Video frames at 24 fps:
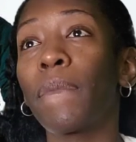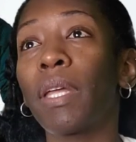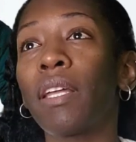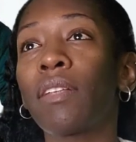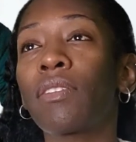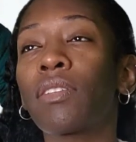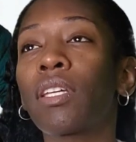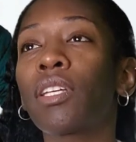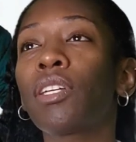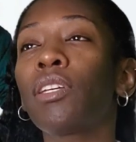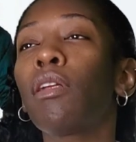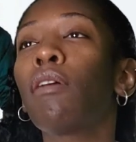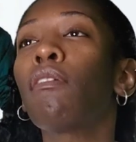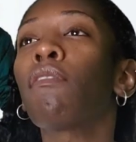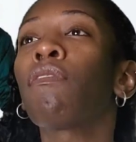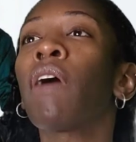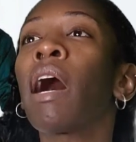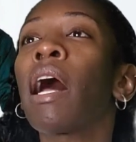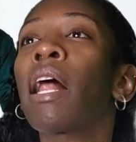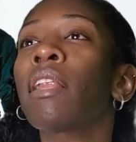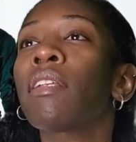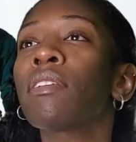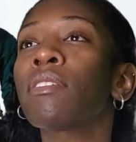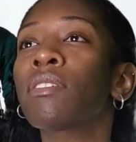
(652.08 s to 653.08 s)
It's like, you know,
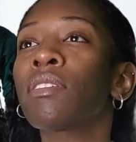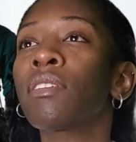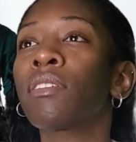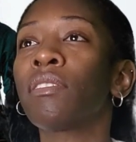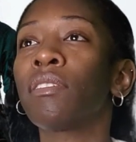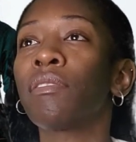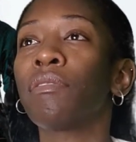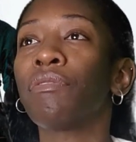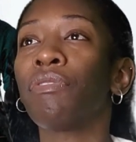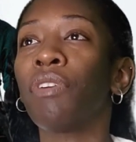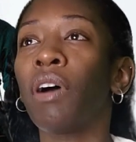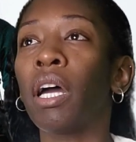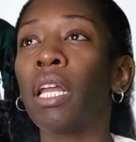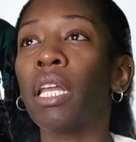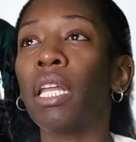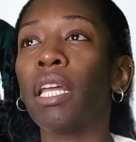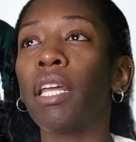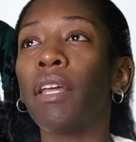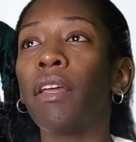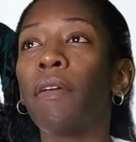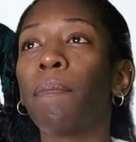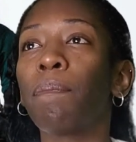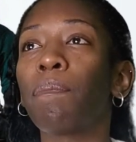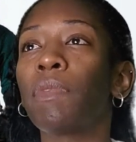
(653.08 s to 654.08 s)
violence isn't
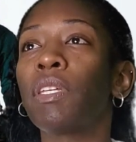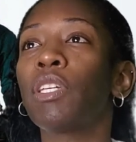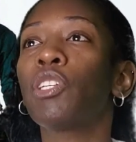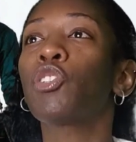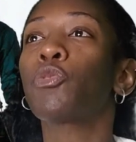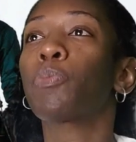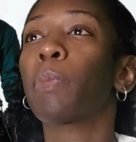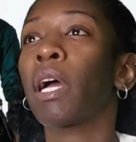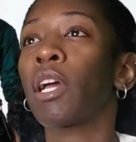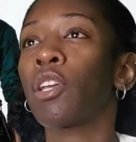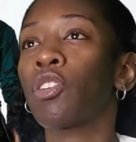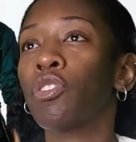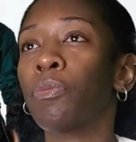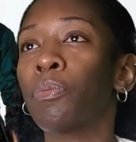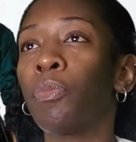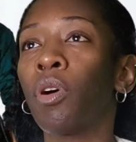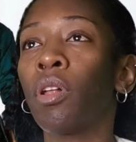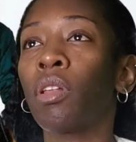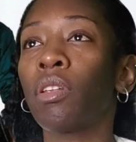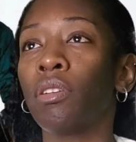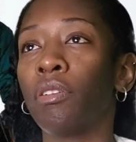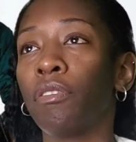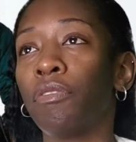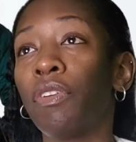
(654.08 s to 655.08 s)
funny. He spikes the
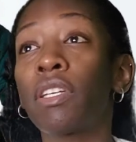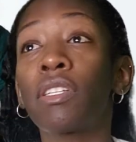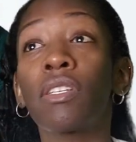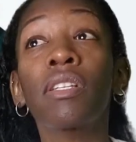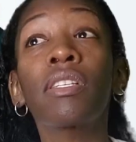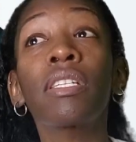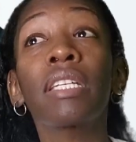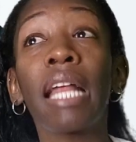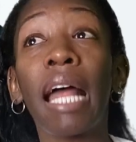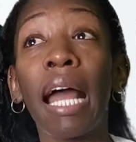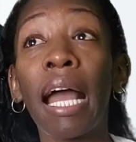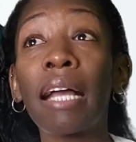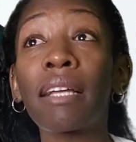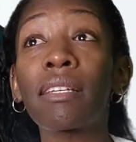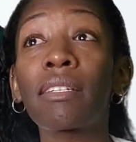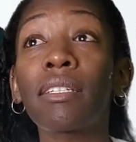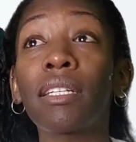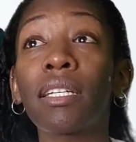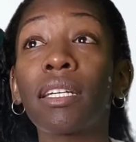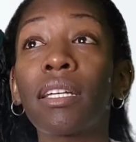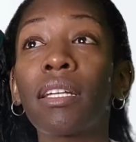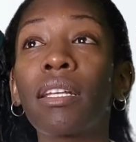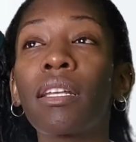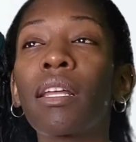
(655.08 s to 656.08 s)
ball in her face. It's an
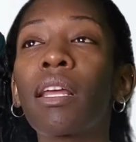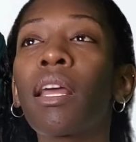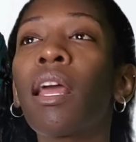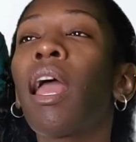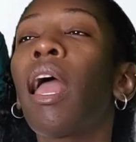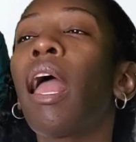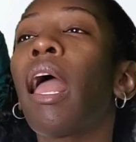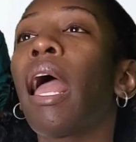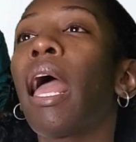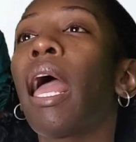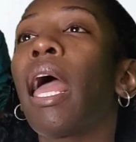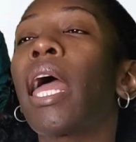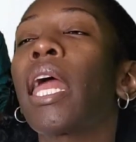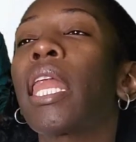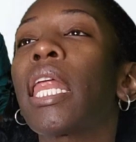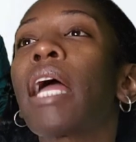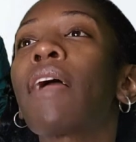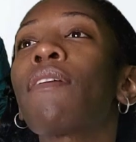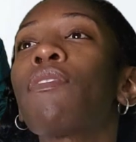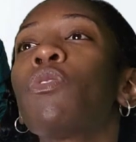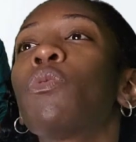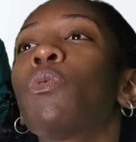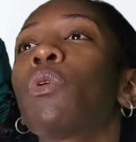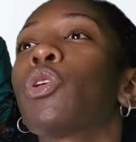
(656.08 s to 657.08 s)
accident. And
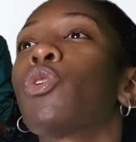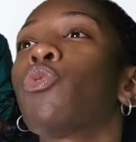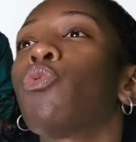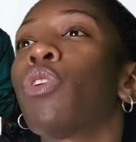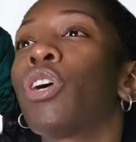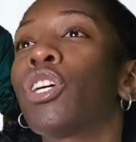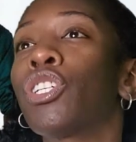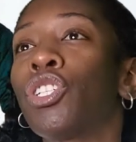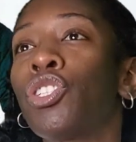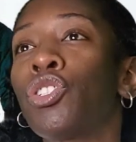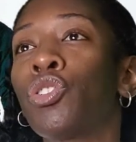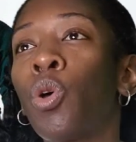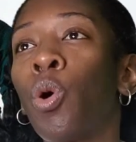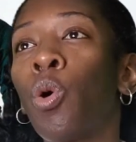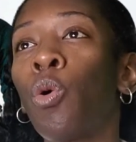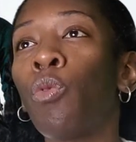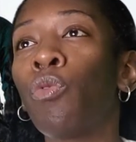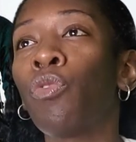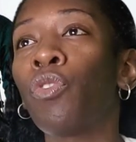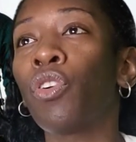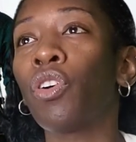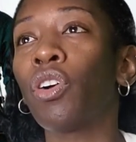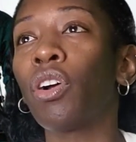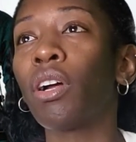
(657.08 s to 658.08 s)
everyone rushes
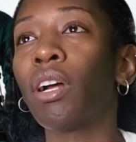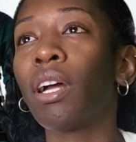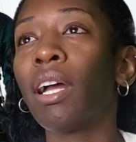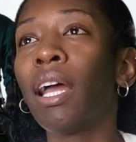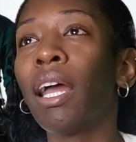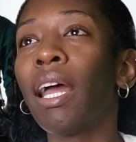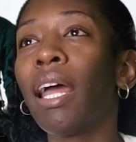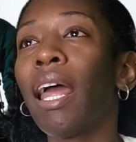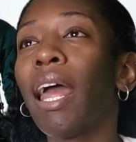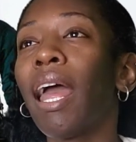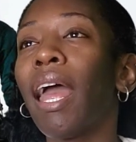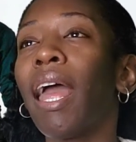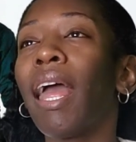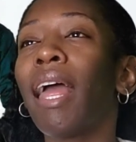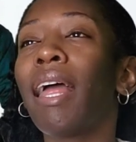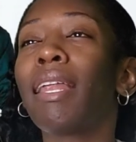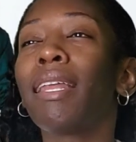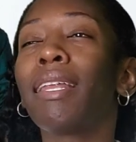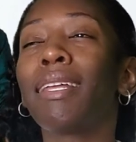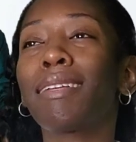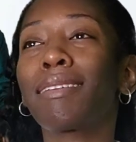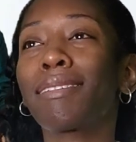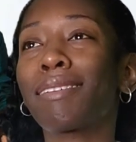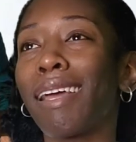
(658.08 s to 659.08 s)
over.
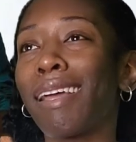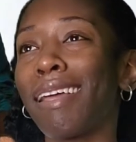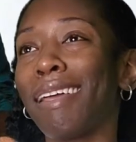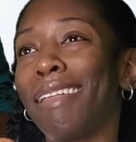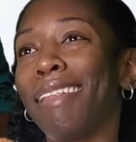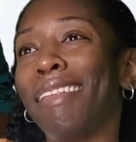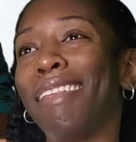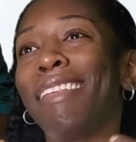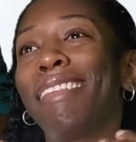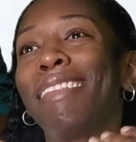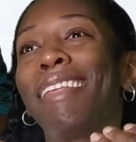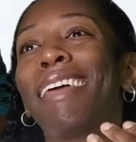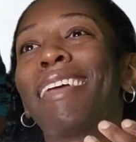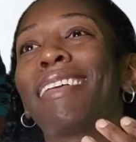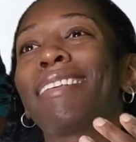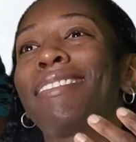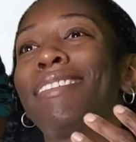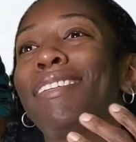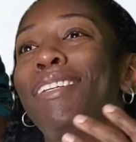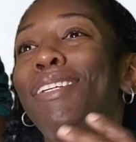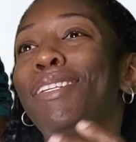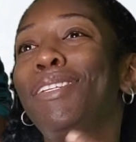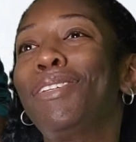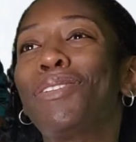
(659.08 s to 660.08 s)
And it's like in the
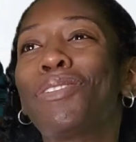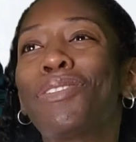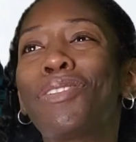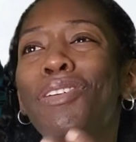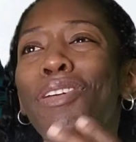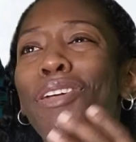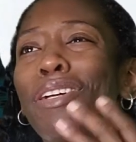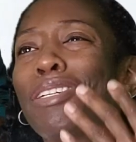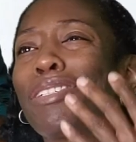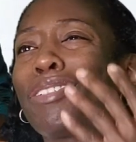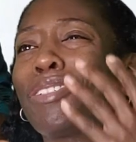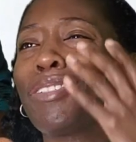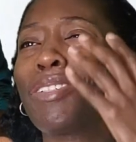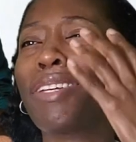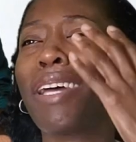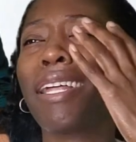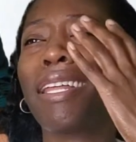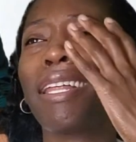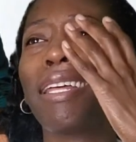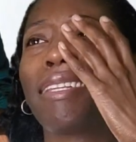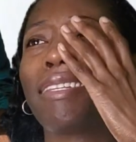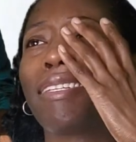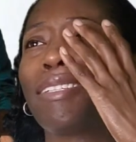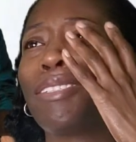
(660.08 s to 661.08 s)
next scene, you see her, she's
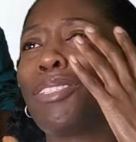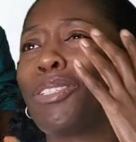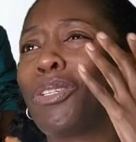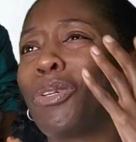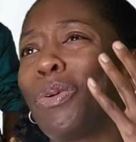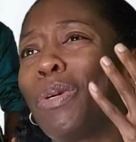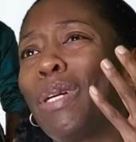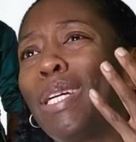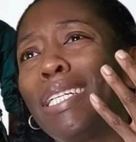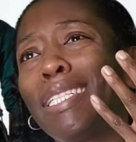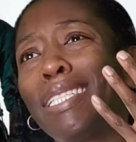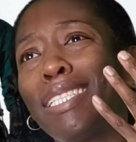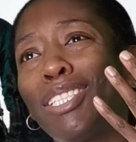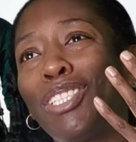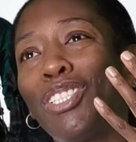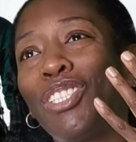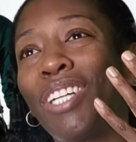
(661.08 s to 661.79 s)
got like this crazy